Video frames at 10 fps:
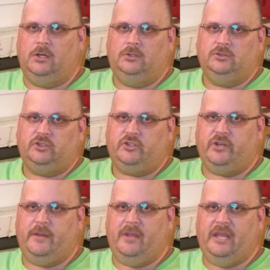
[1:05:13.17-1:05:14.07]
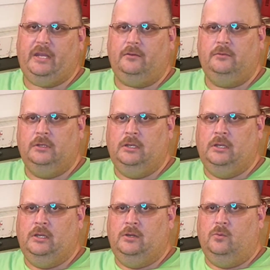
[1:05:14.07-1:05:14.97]
Streaming,
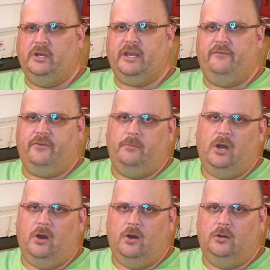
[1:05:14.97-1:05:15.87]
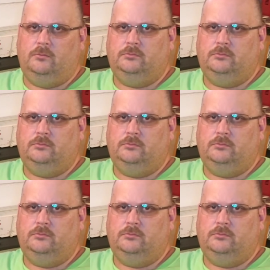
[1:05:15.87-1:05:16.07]
working from home,